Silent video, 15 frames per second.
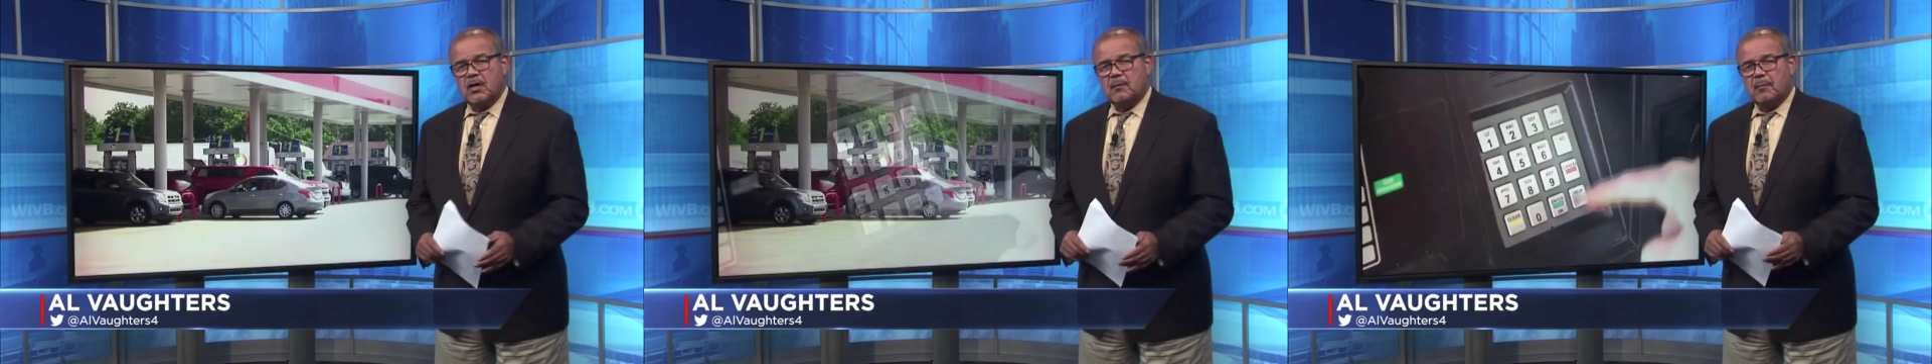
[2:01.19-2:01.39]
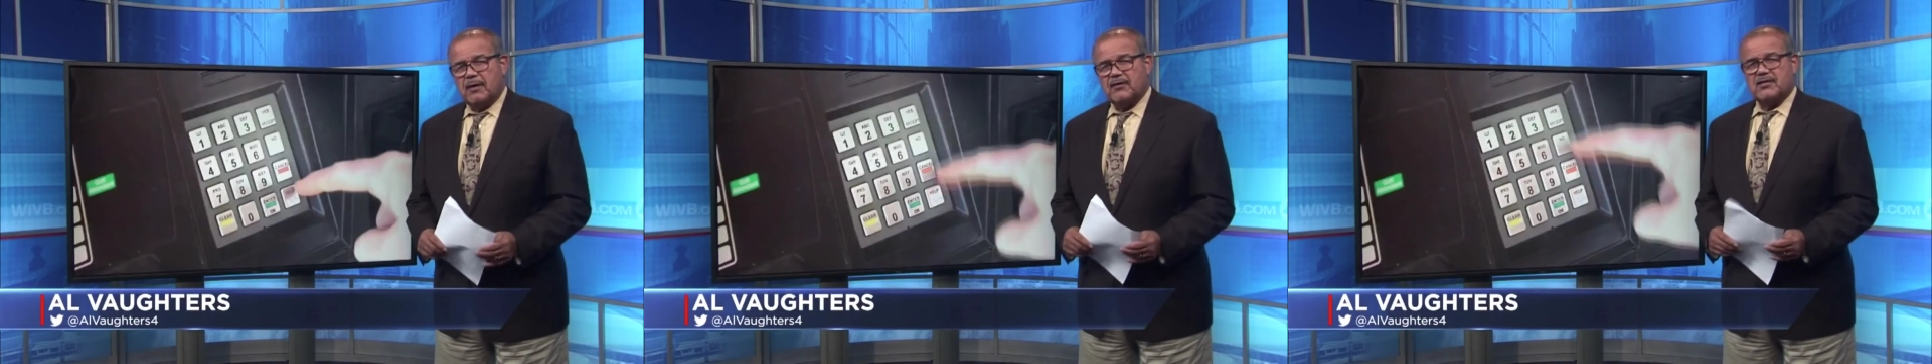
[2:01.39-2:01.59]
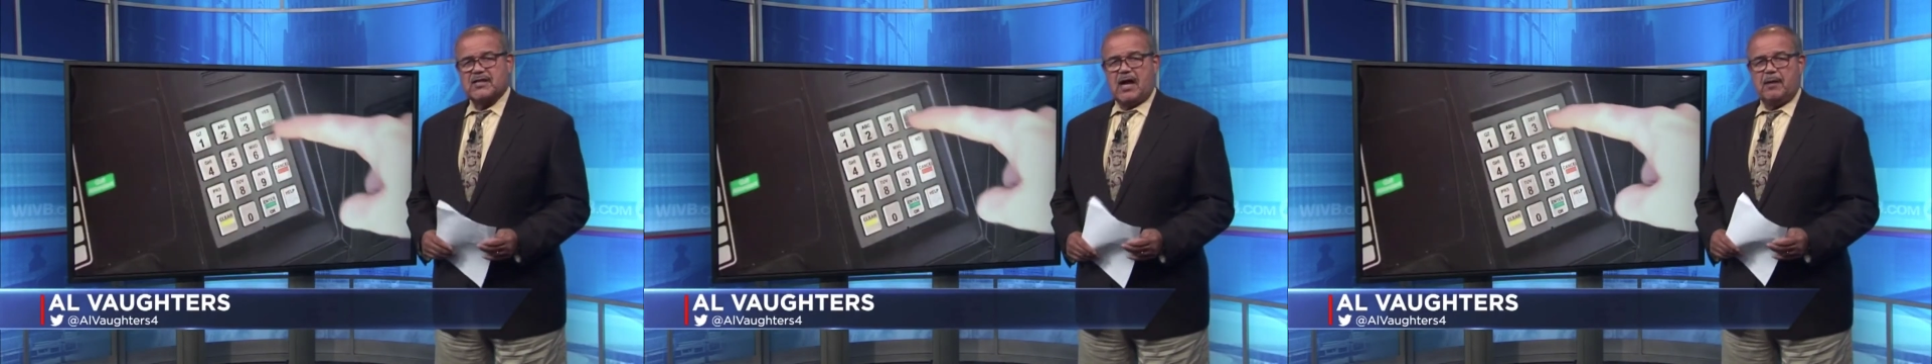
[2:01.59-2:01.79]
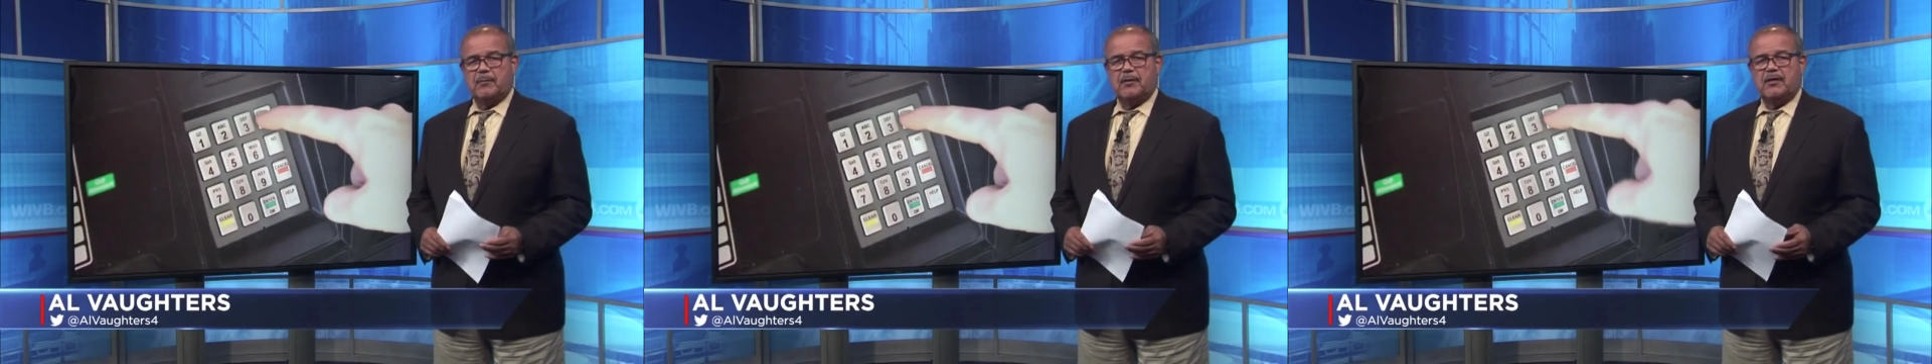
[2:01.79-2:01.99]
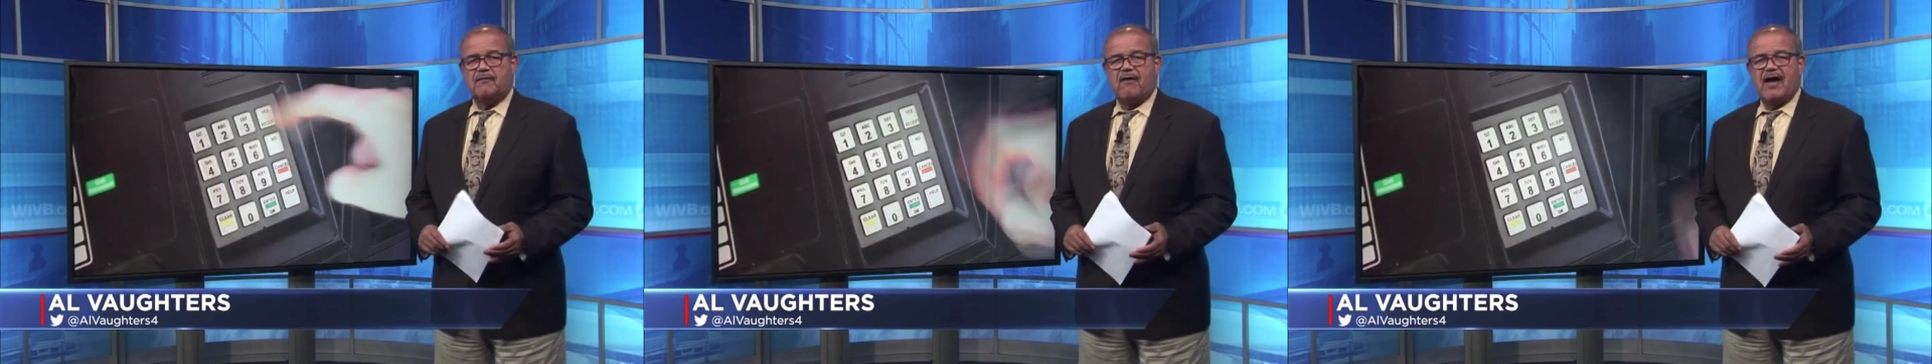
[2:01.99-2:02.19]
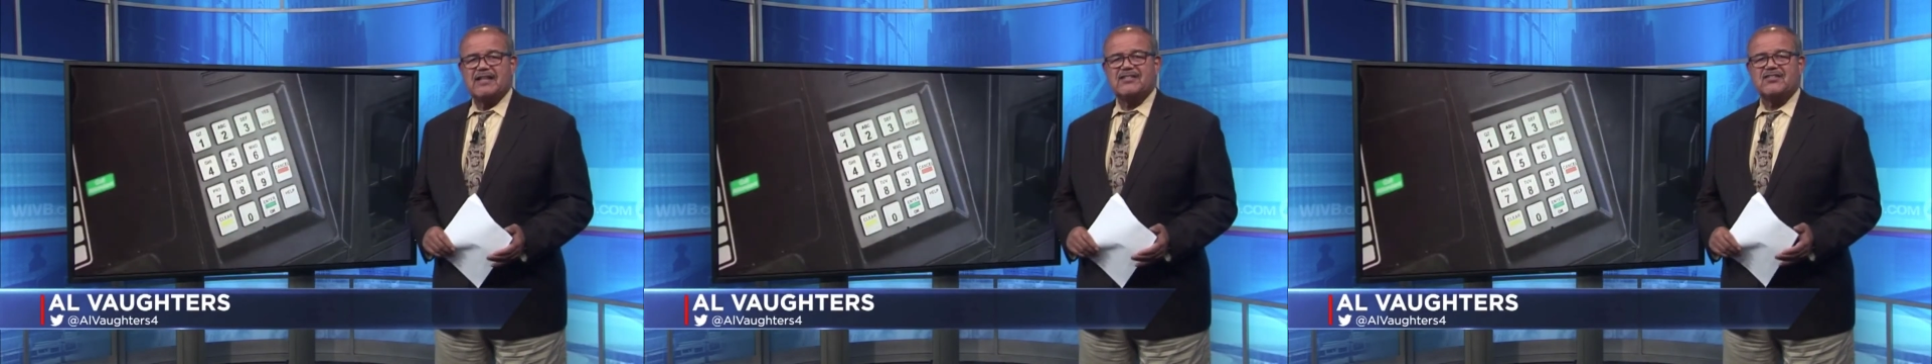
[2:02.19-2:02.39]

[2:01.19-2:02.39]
by the time the device is